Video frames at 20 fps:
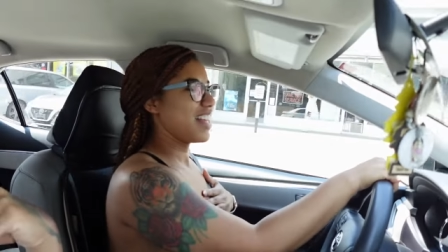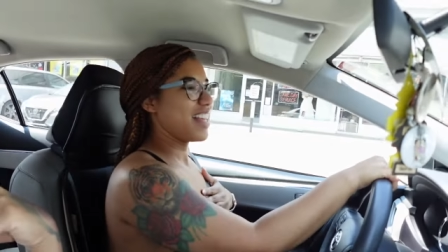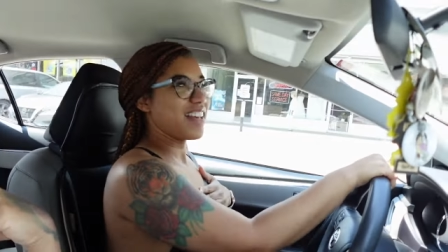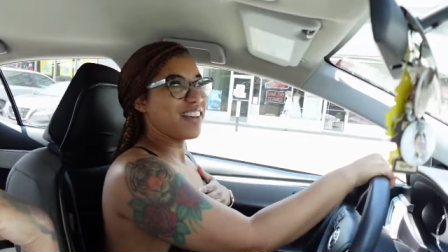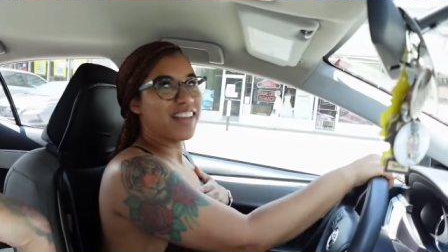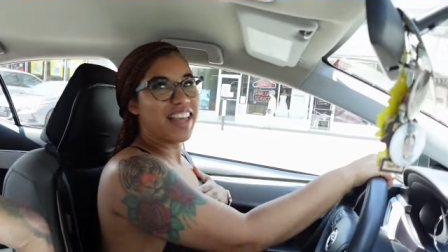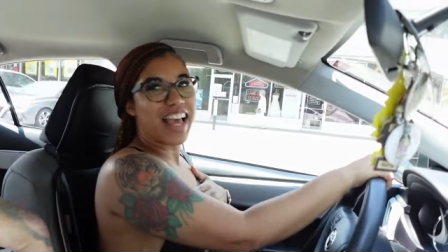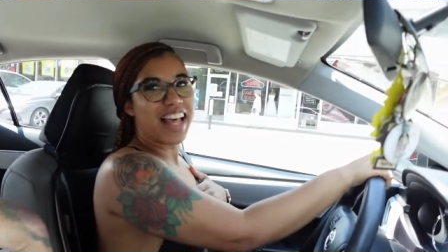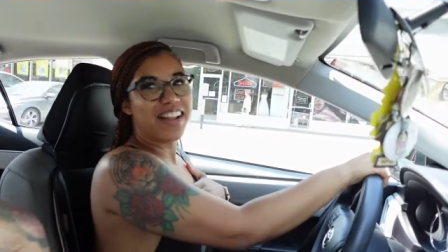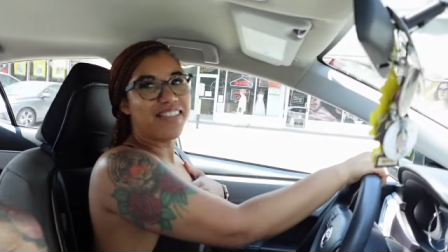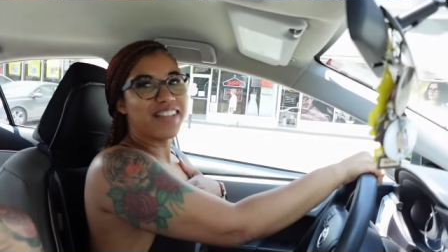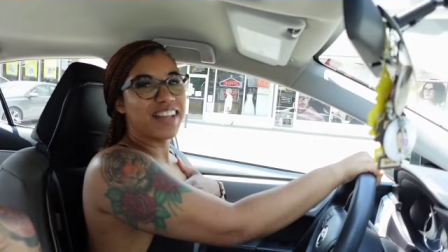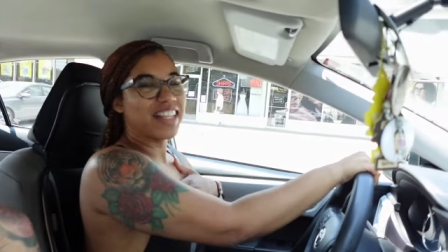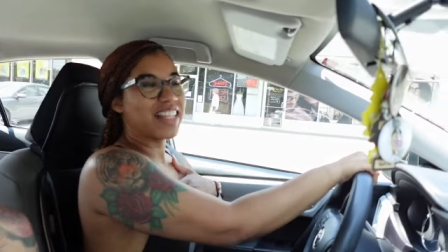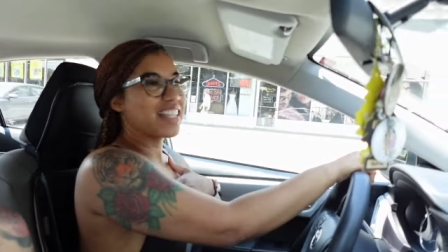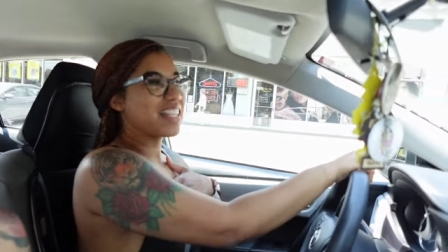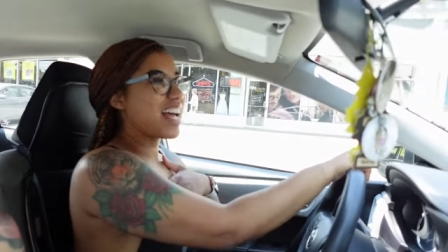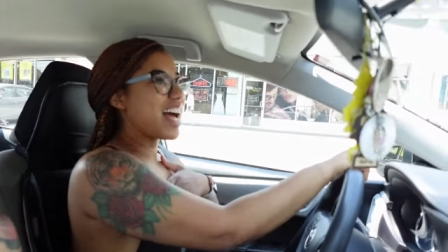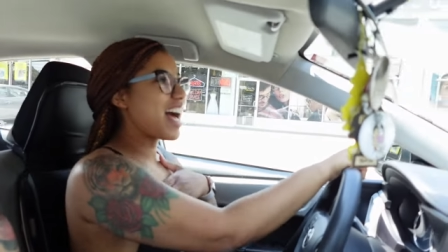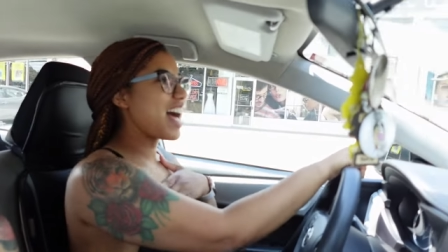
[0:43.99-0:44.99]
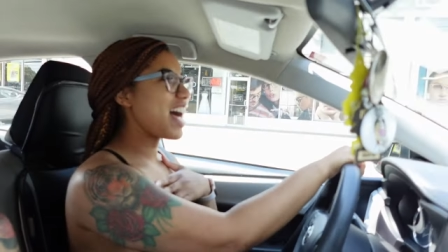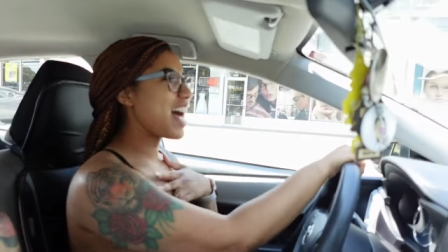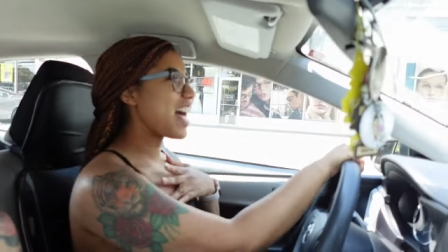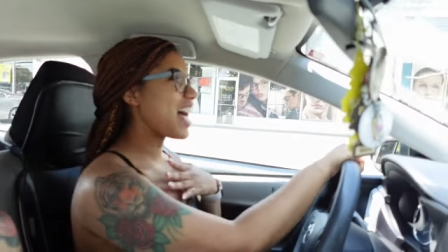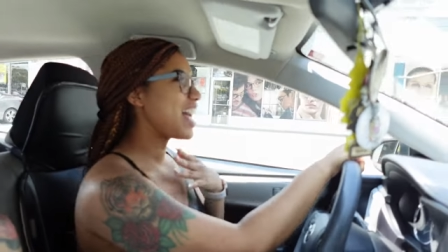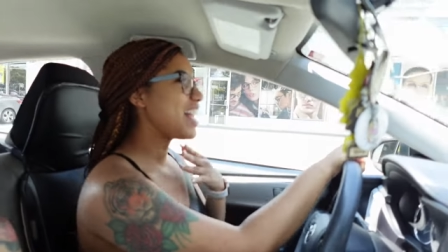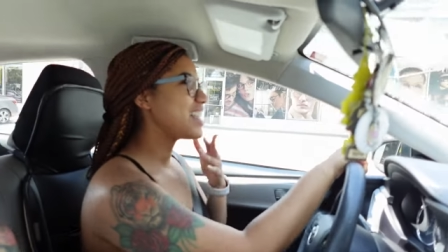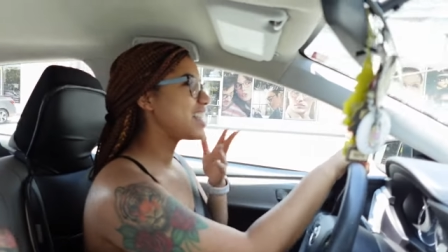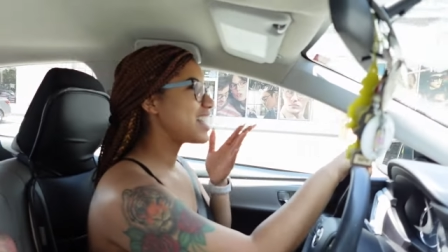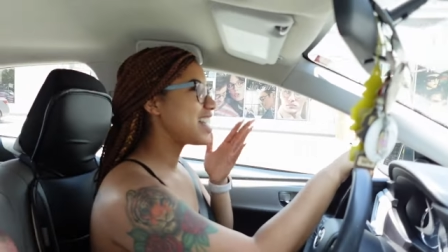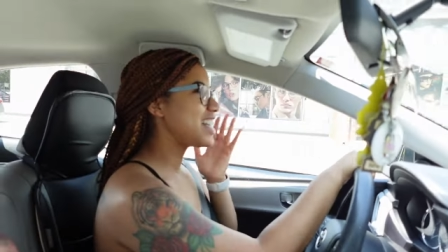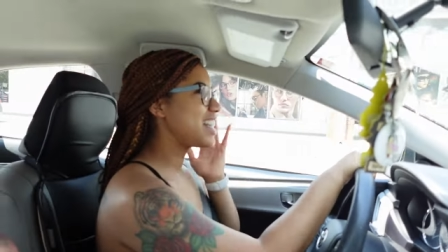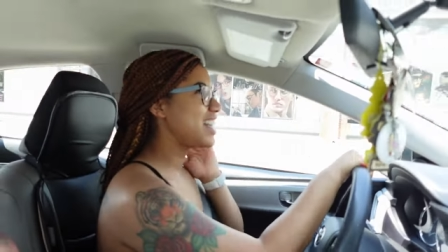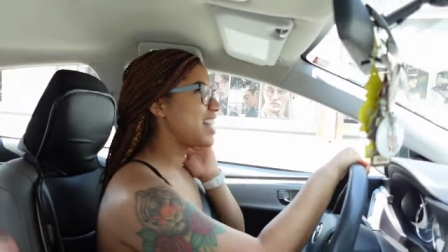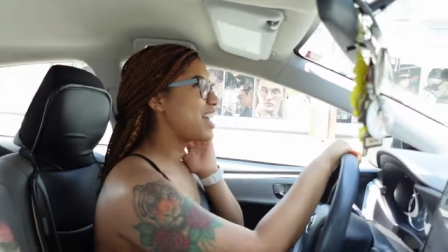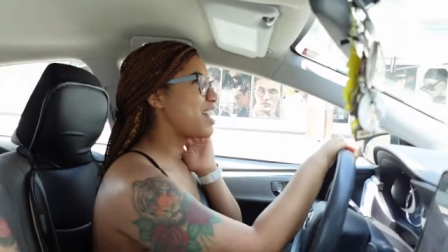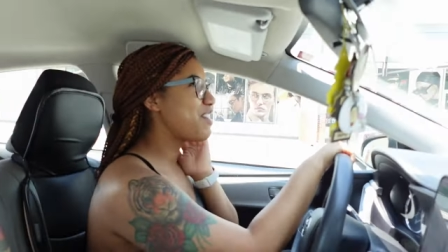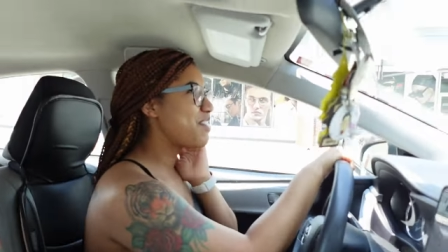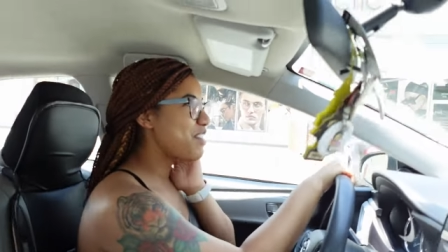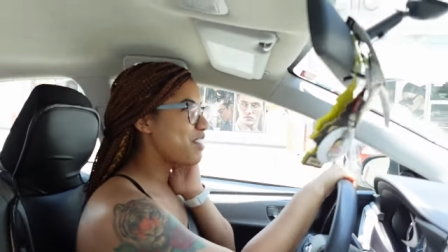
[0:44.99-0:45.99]
We had a massage, and
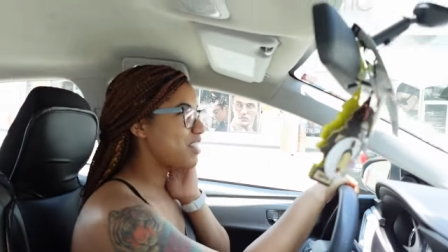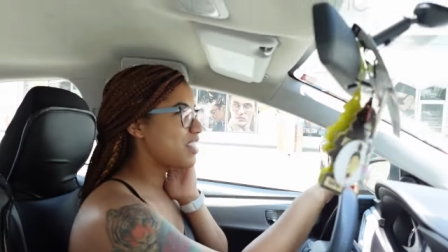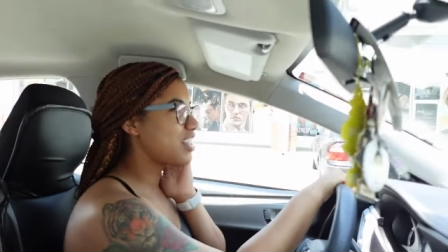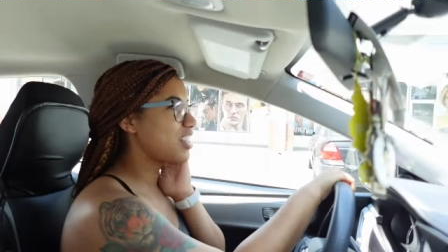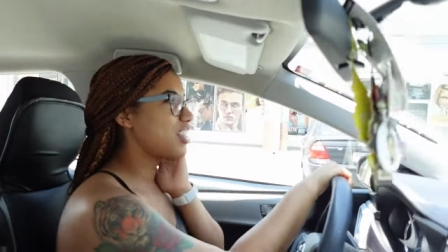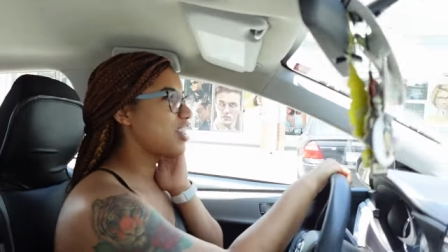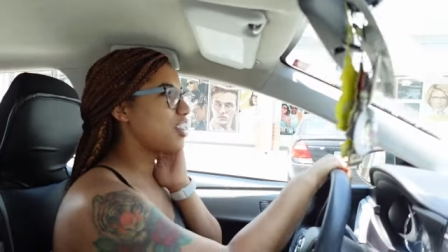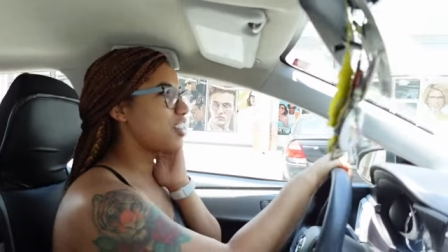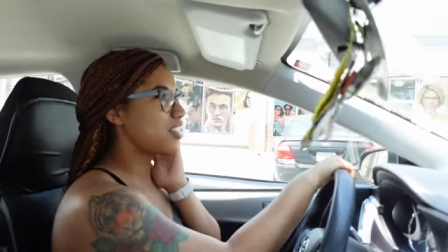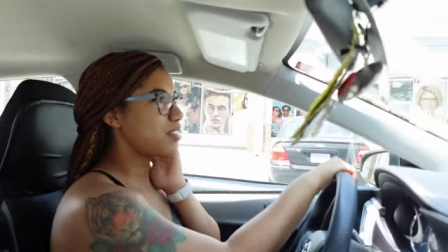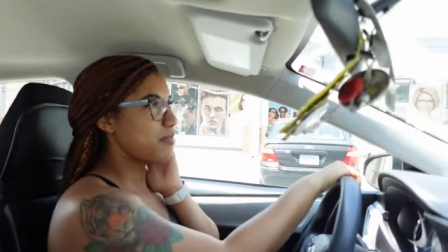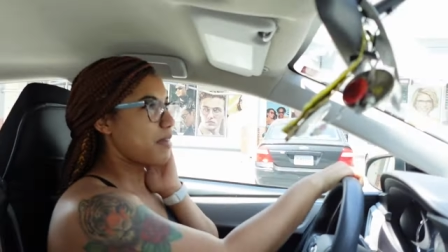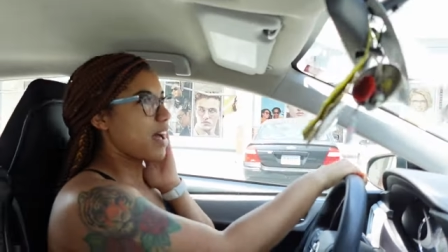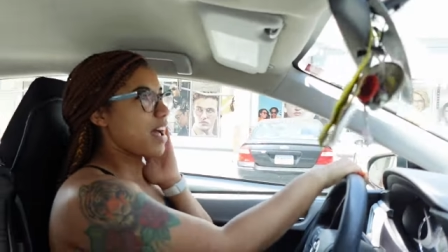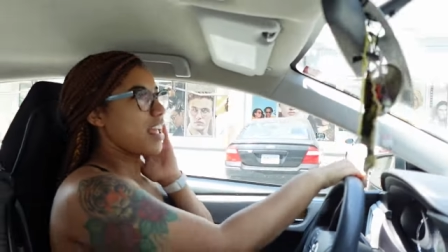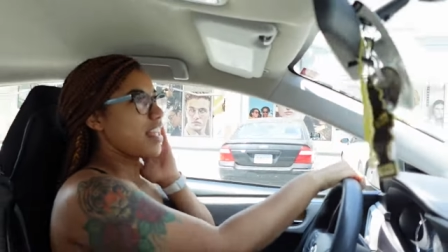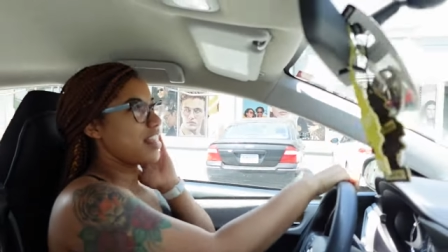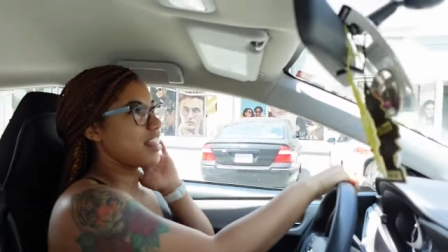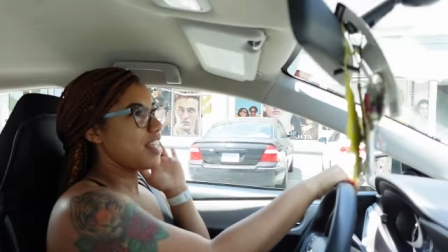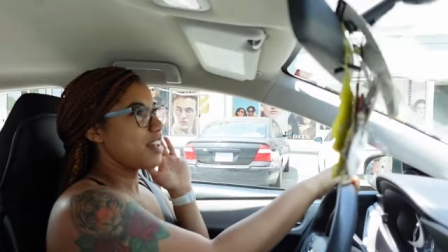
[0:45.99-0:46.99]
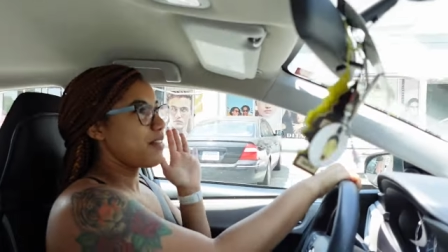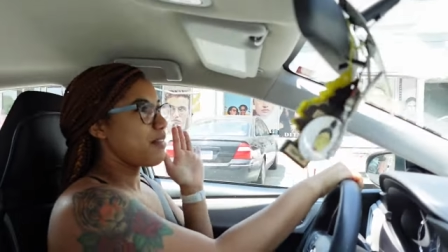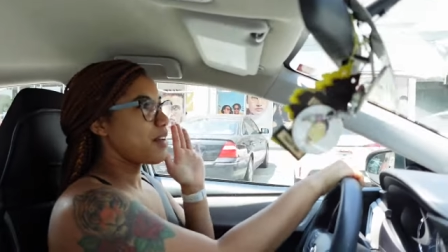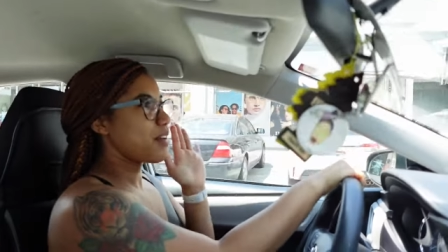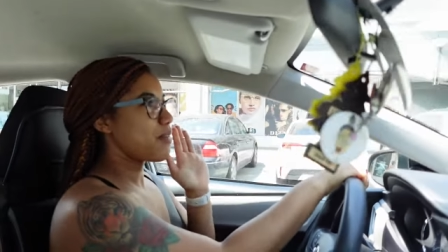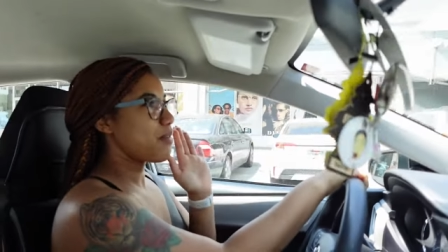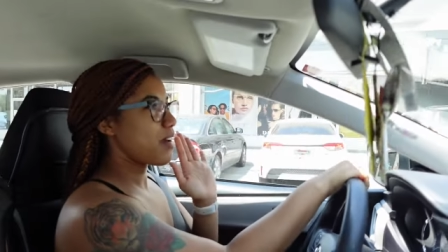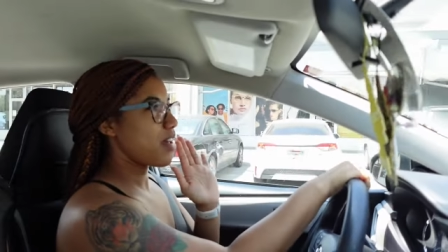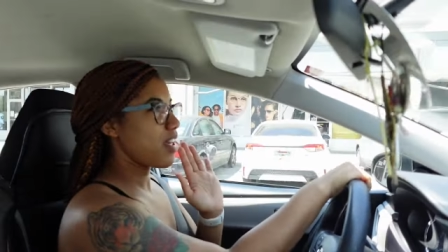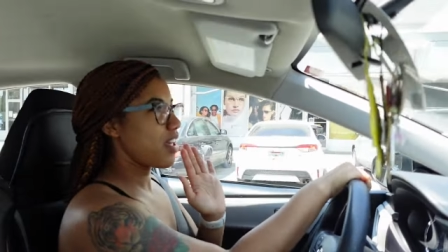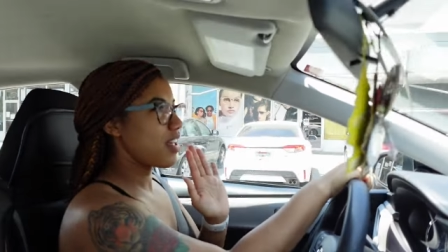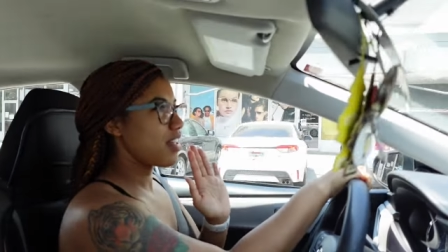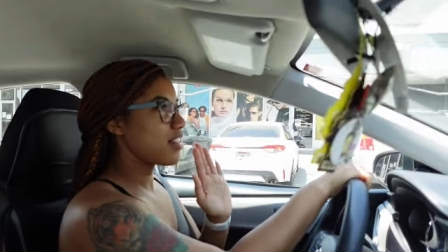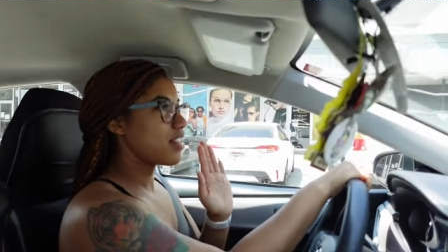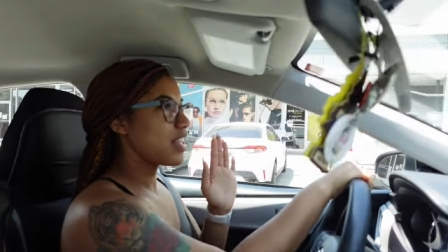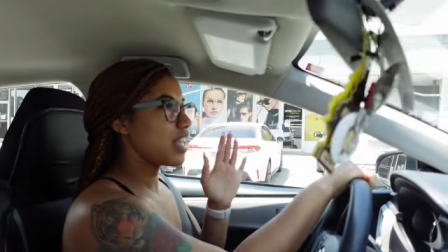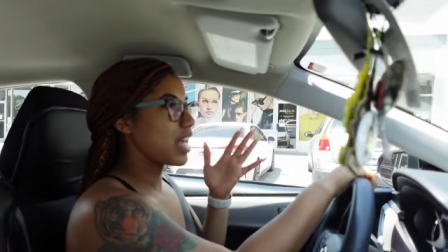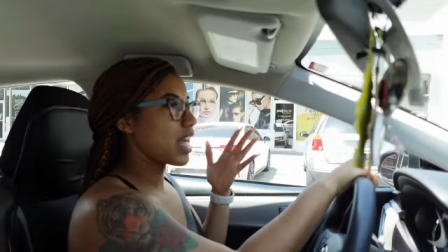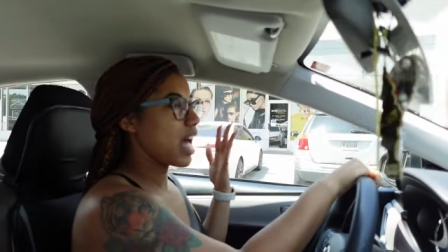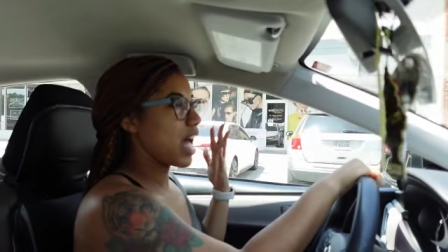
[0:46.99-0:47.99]
then we went to third spot, and then we went
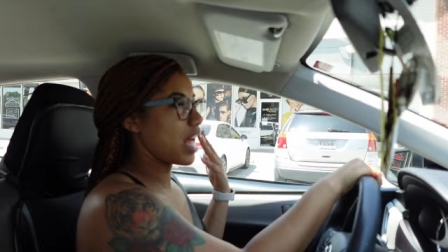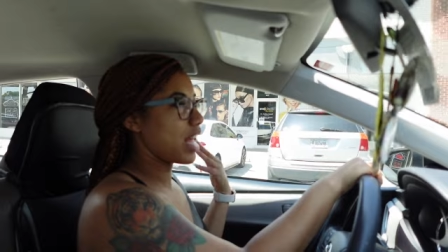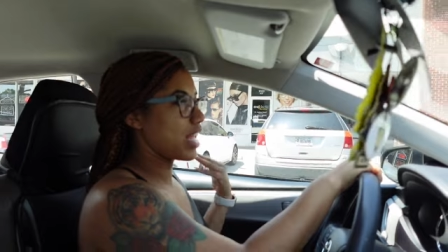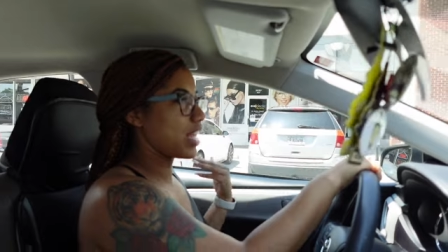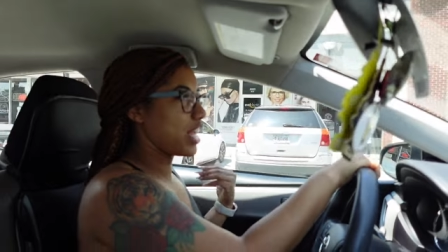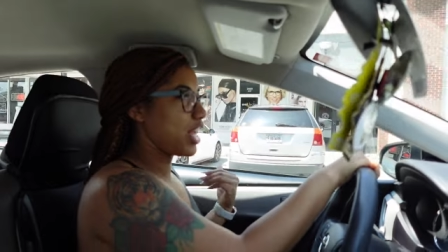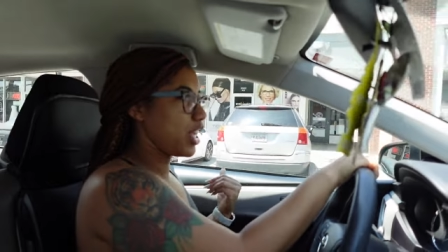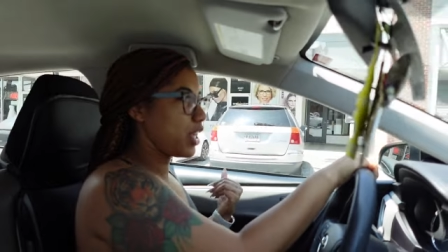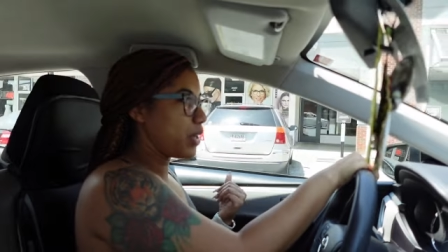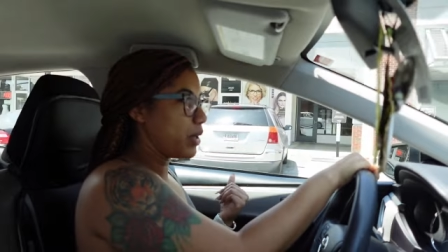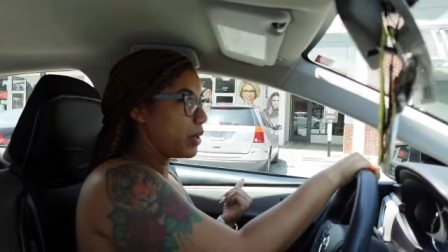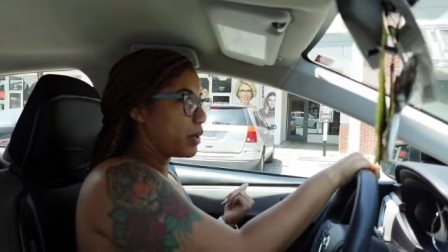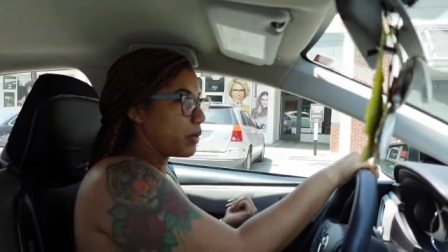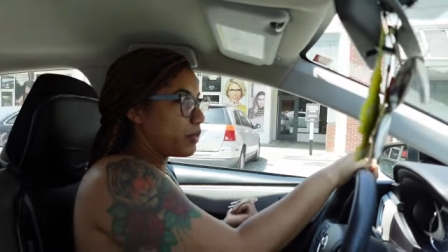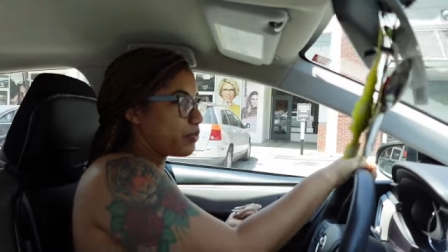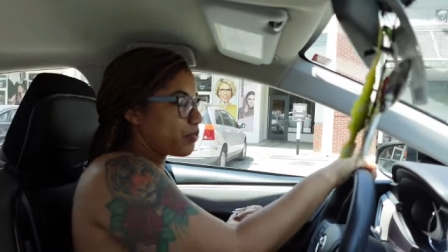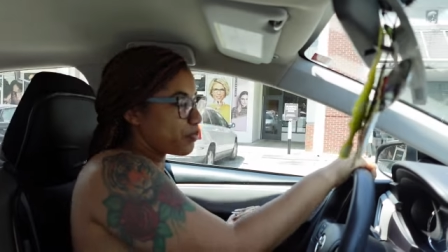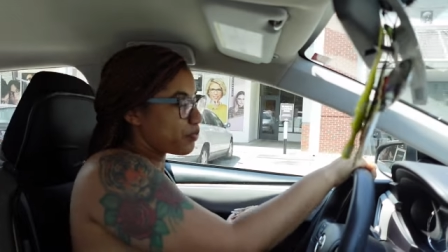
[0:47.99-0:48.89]
and got cute.